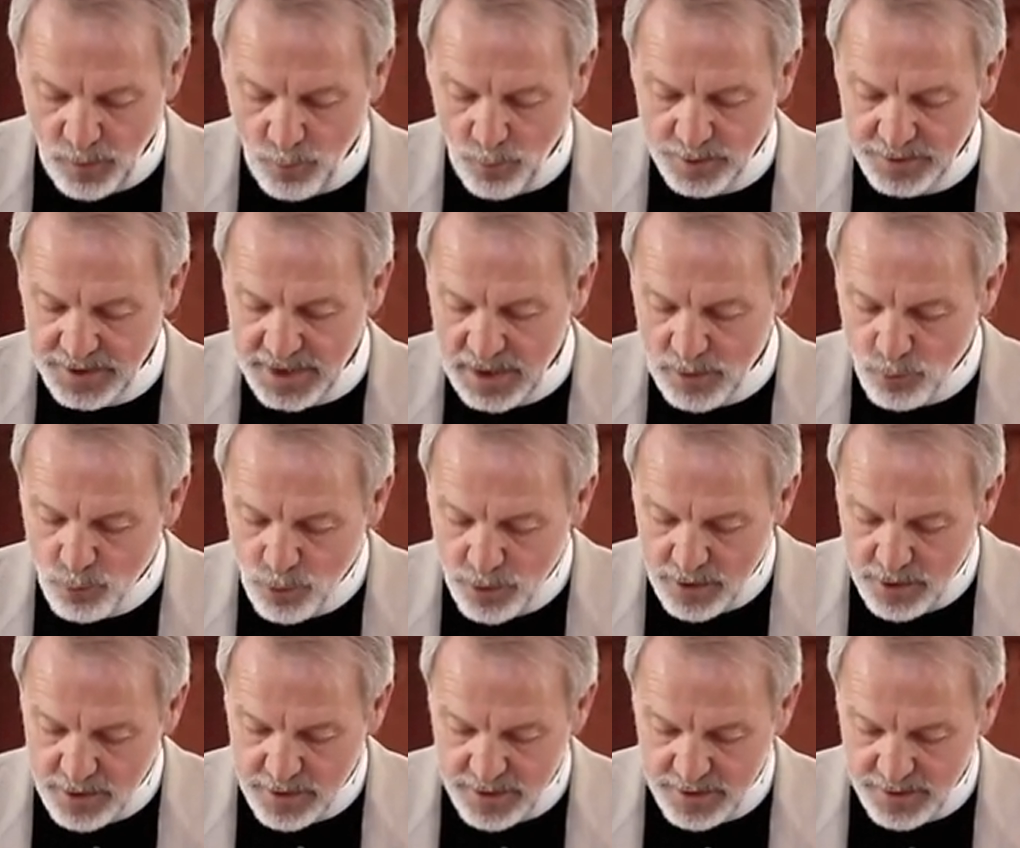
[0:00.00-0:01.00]
when that
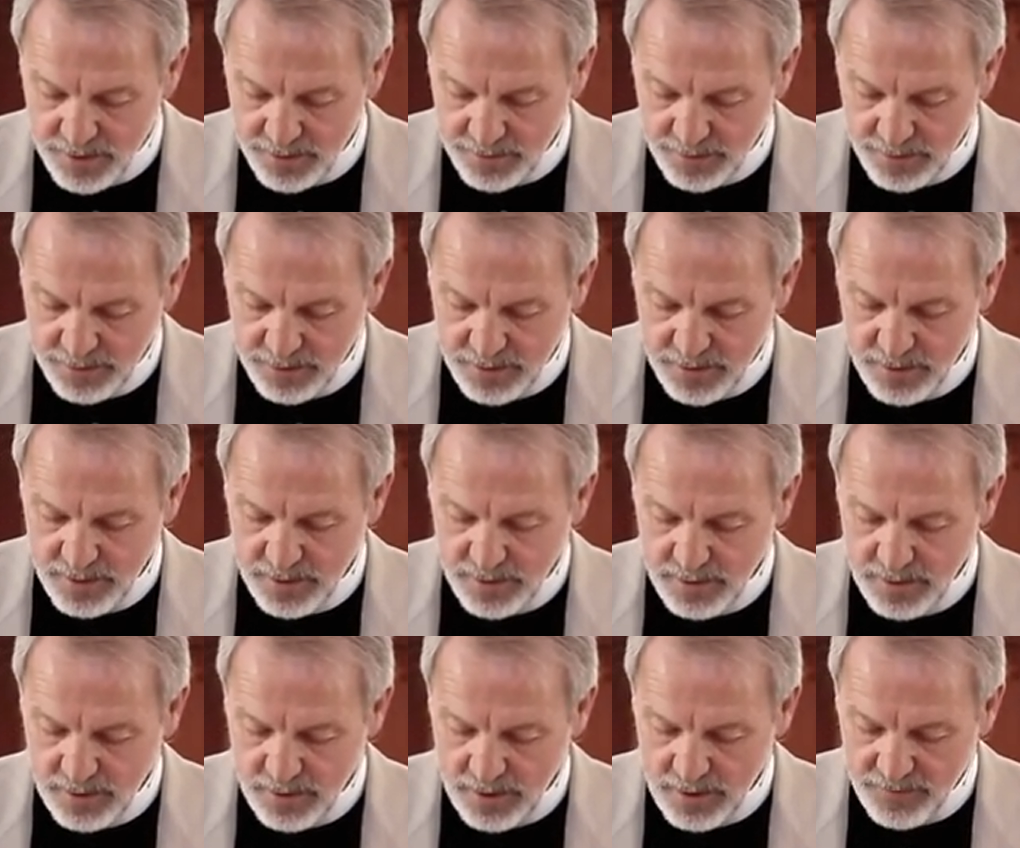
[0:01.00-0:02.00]
word
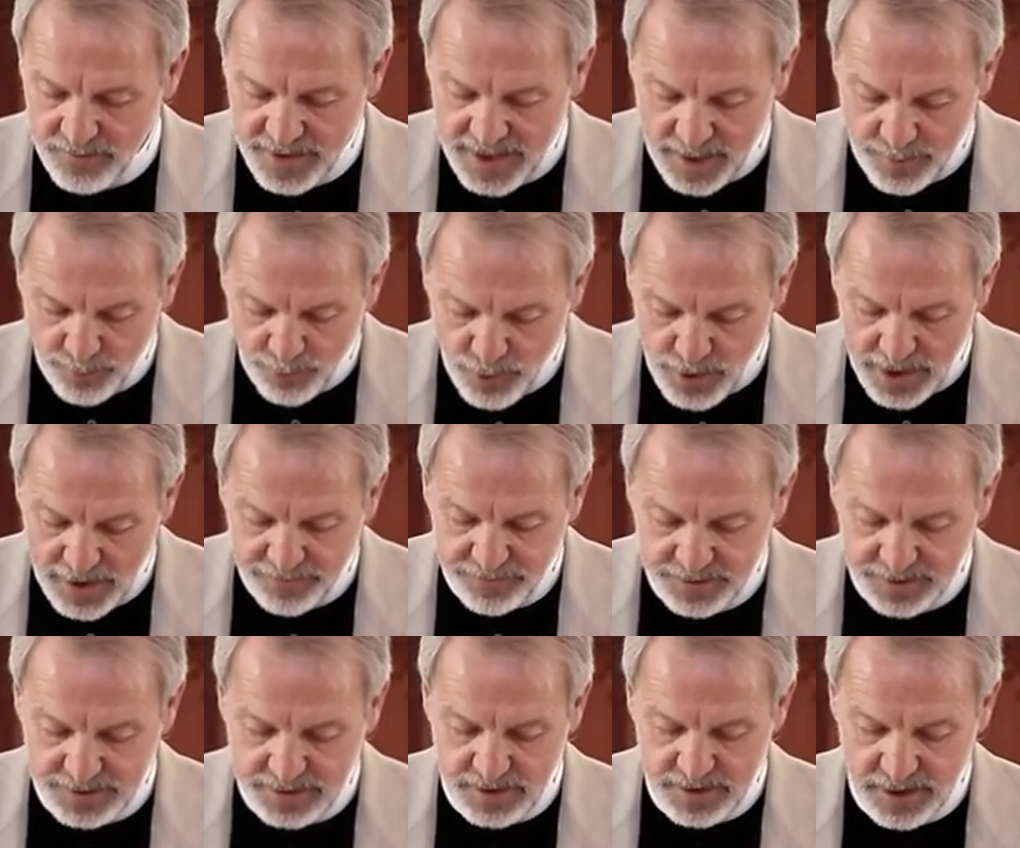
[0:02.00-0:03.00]
of that
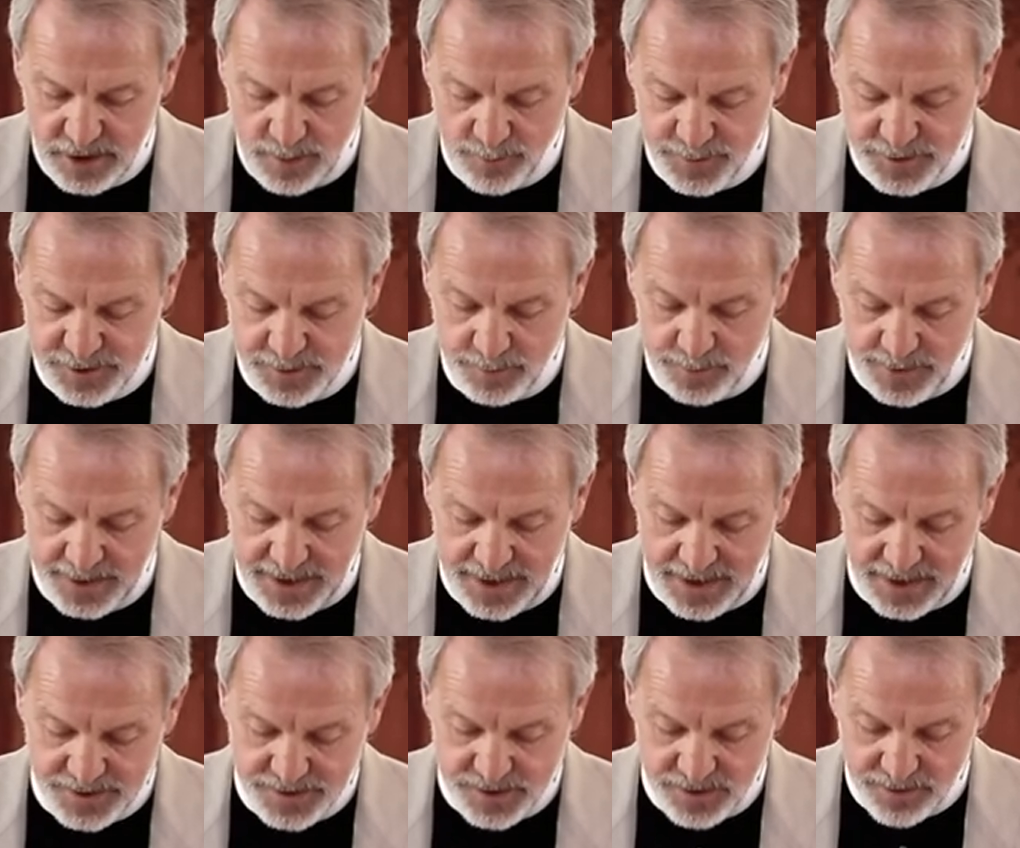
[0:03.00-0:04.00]
prophet comes to
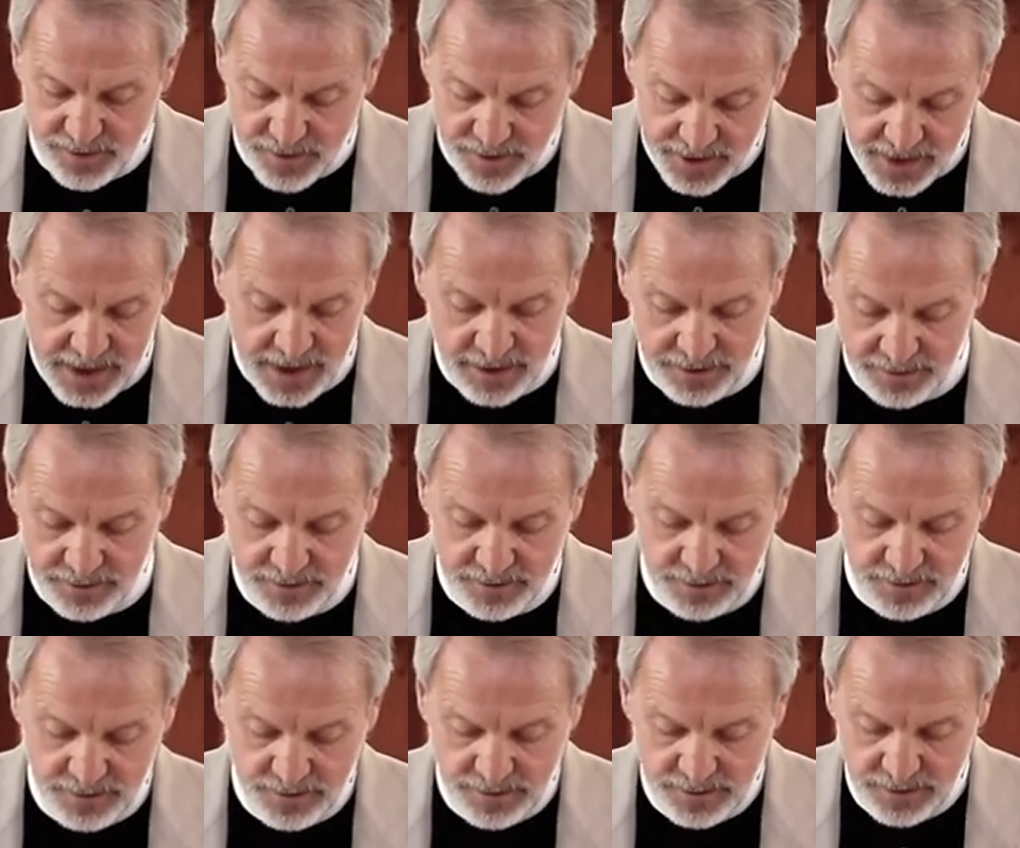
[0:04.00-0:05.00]
pass, then
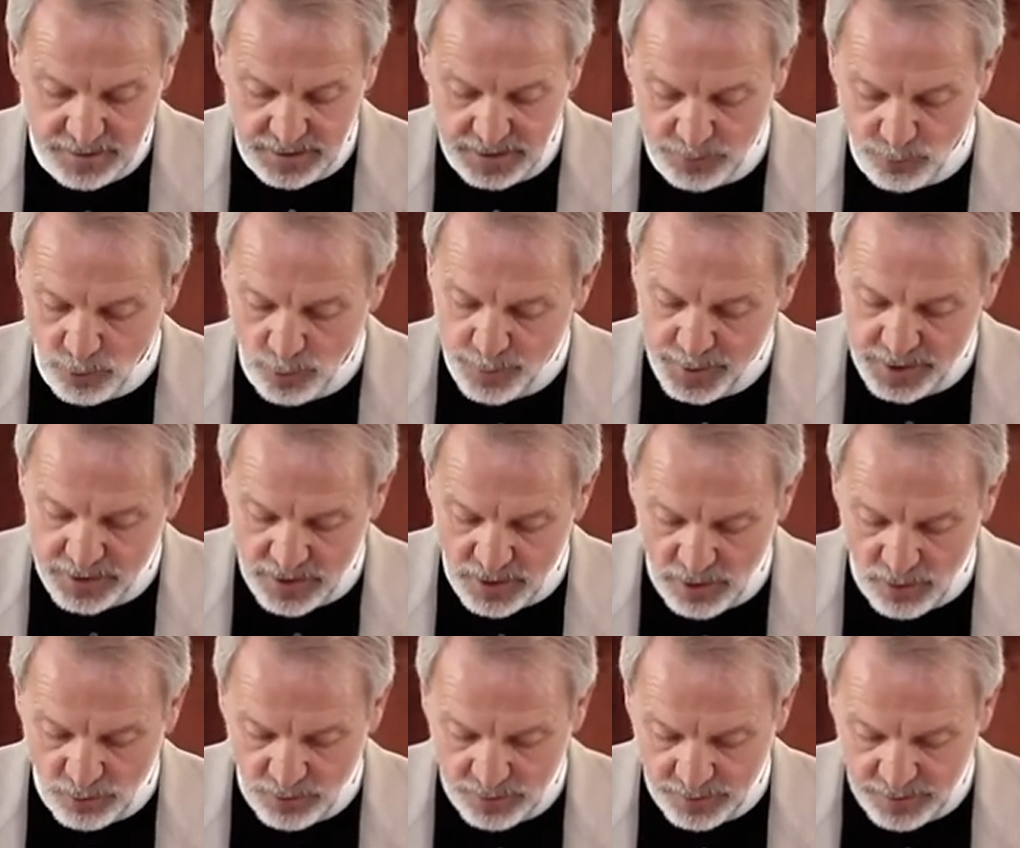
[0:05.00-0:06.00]
it will be
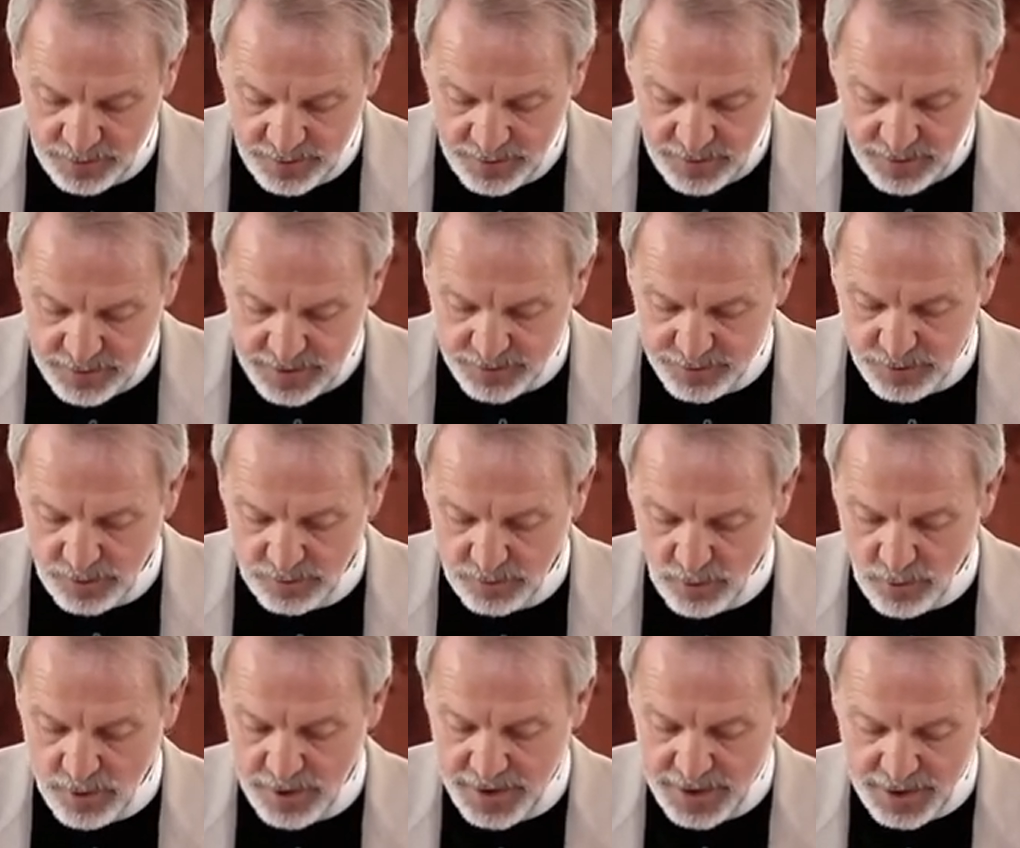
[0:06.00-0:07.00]
known that the
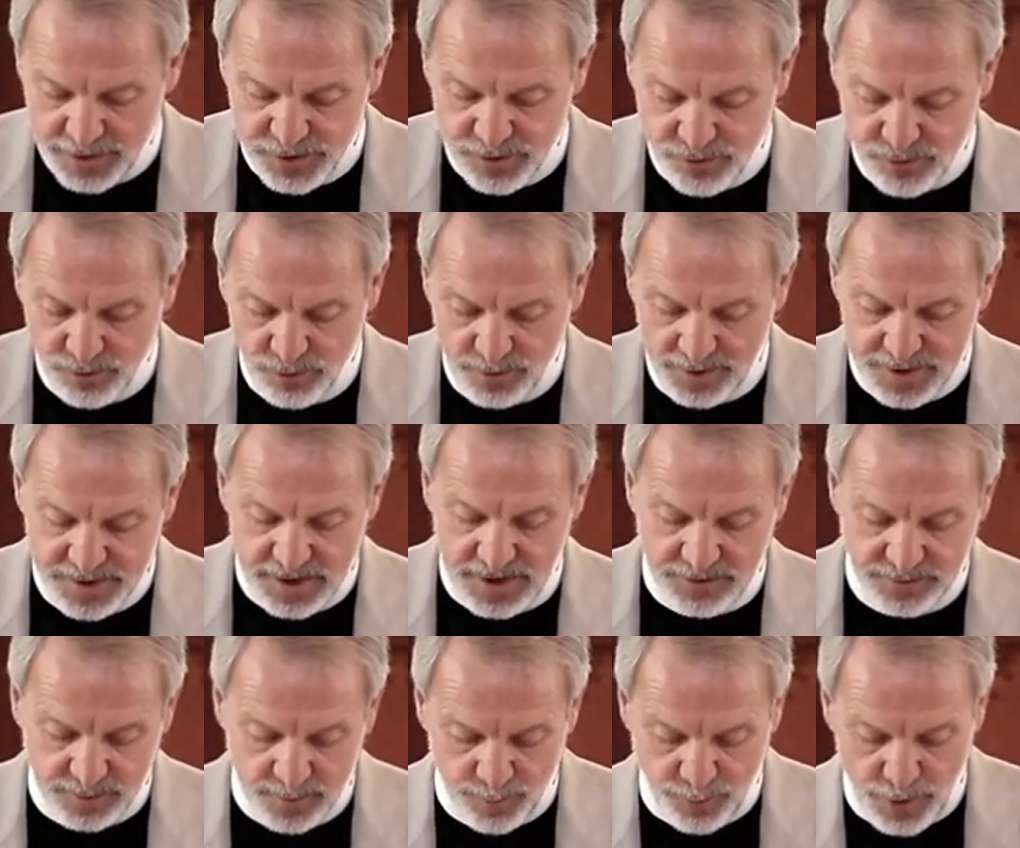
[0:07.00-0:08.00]
Lord has truly
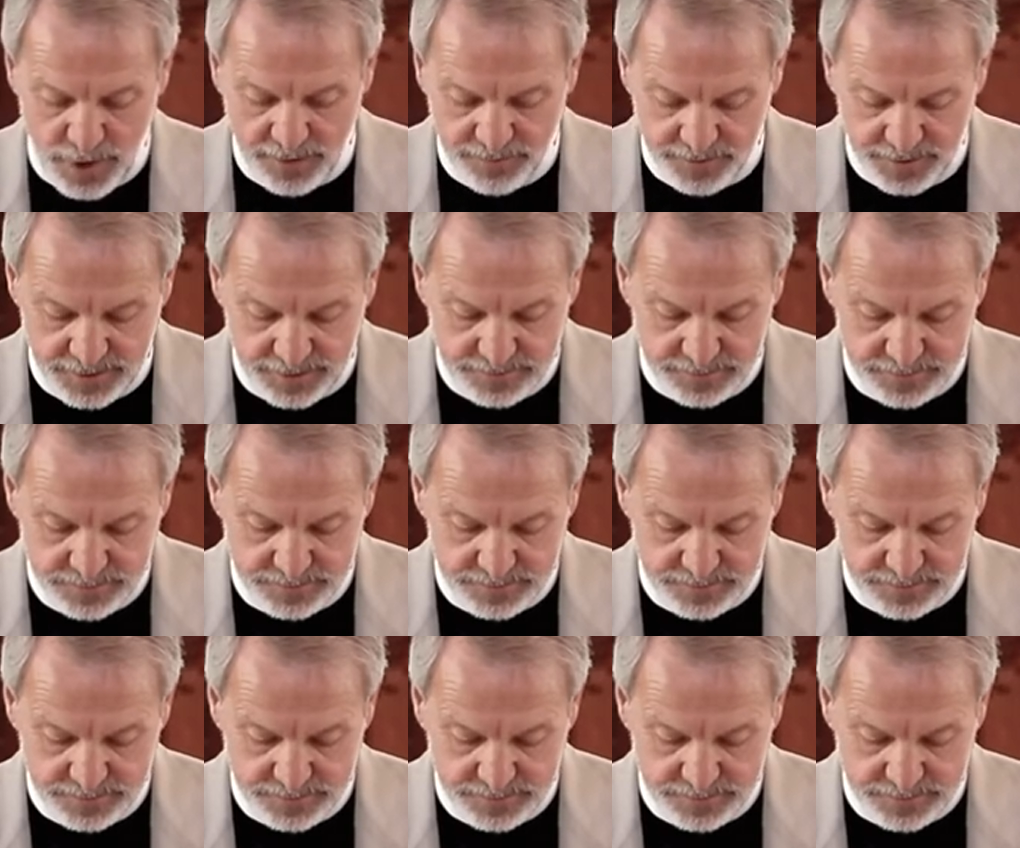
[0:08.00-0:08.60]
sent the prophet.